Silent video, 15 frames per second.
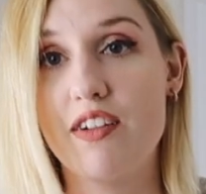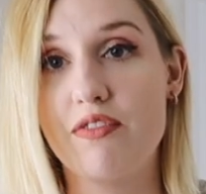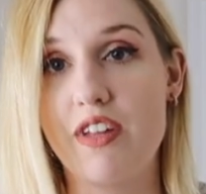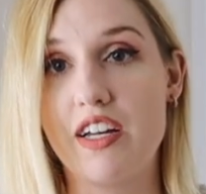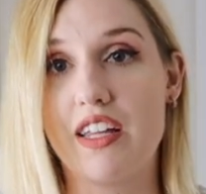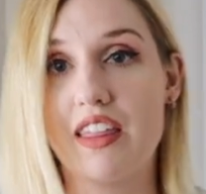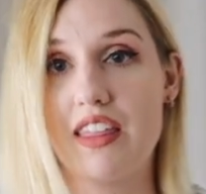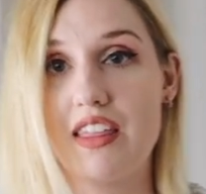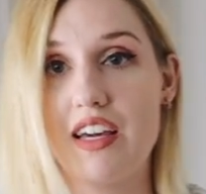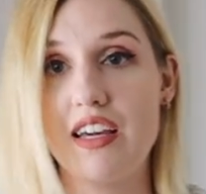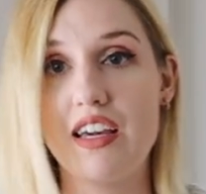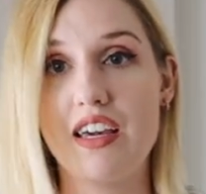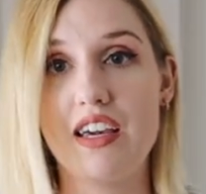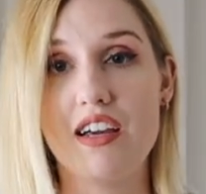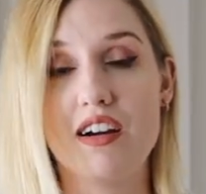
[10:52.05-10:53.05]
of like thing
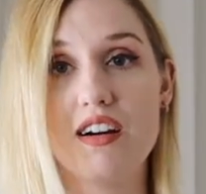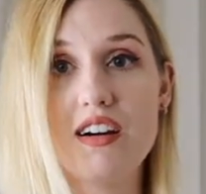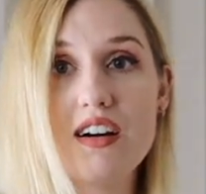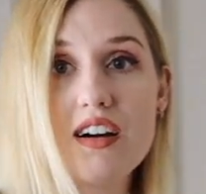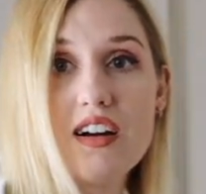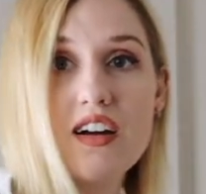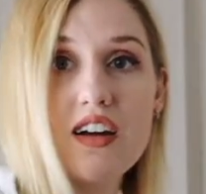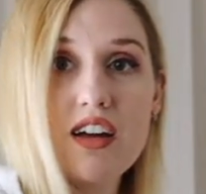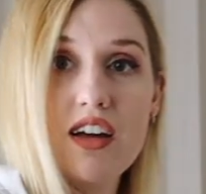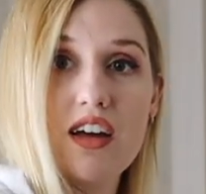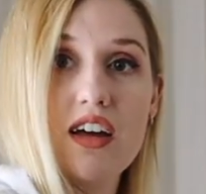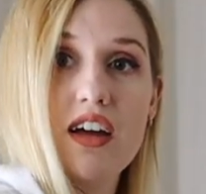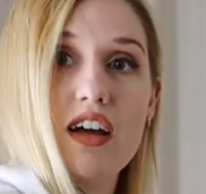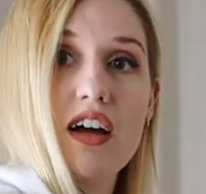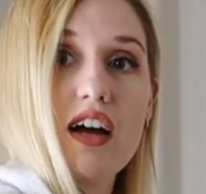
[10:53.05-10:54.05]
here.
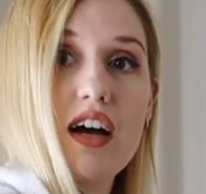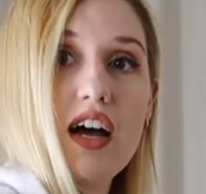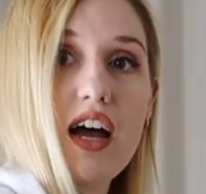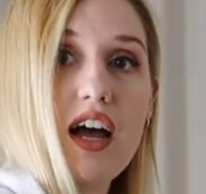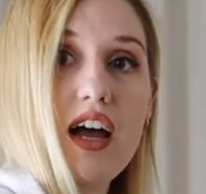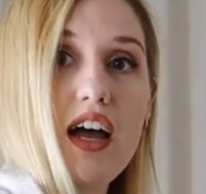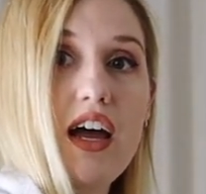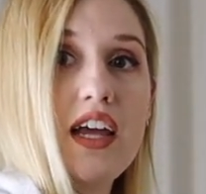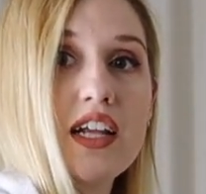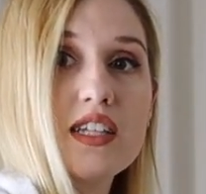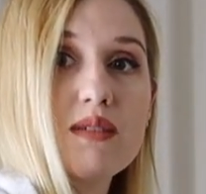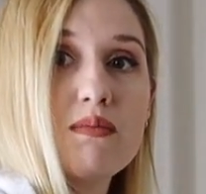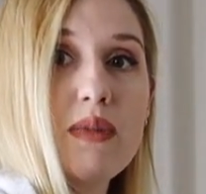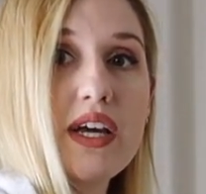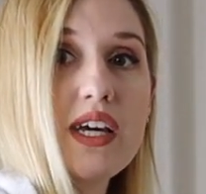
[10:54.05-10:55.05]
And
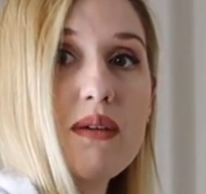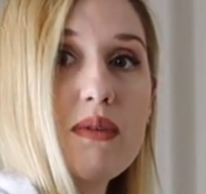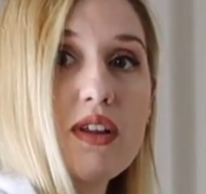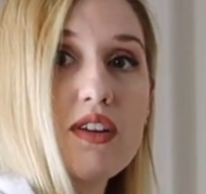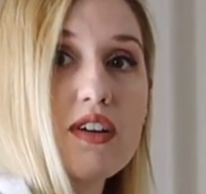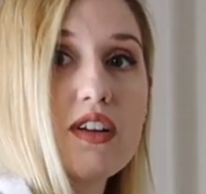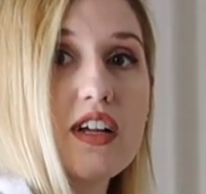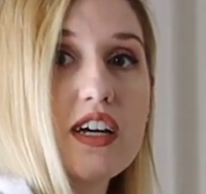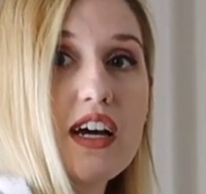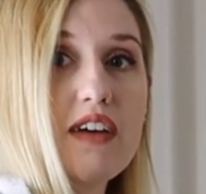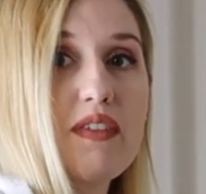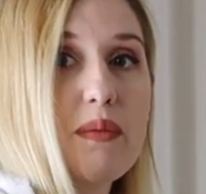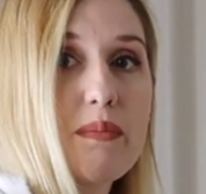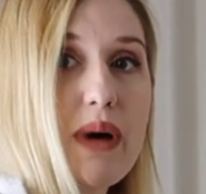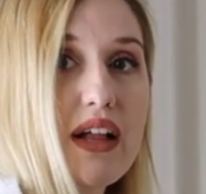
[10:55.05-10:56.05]
it's making me look like I
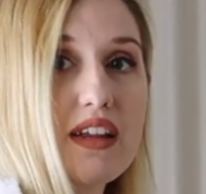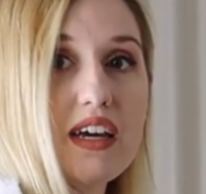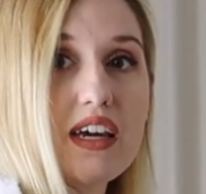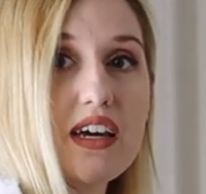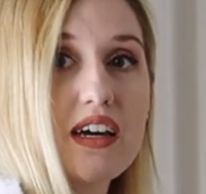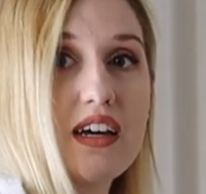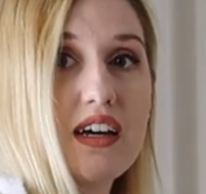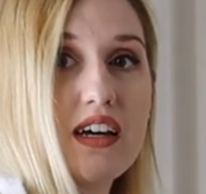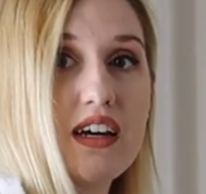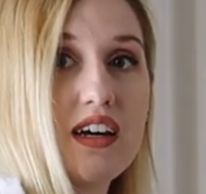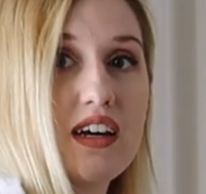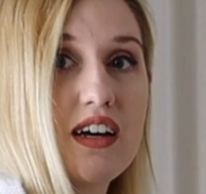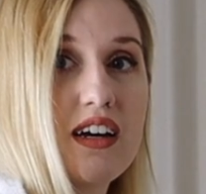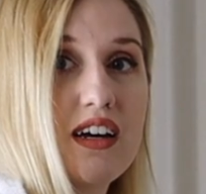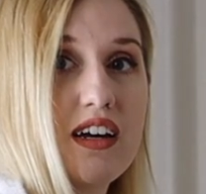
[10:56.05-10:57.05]
have a belly.
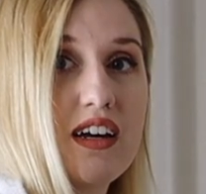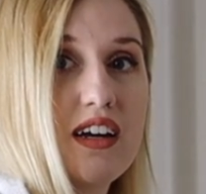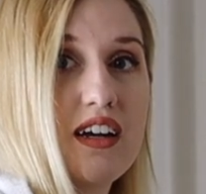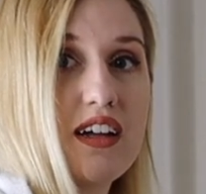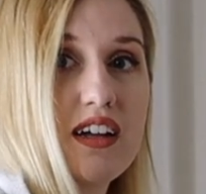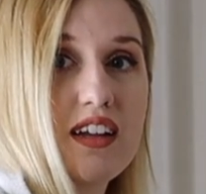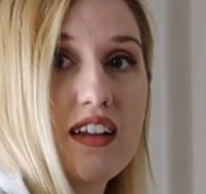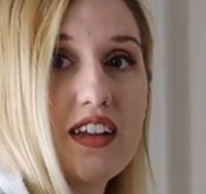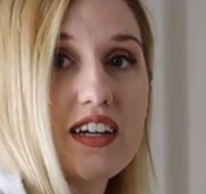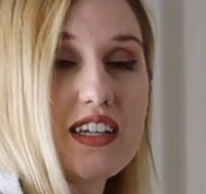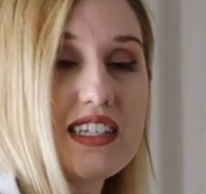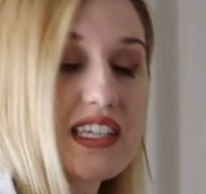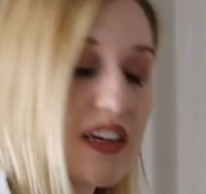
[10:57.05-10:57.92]
Like, it's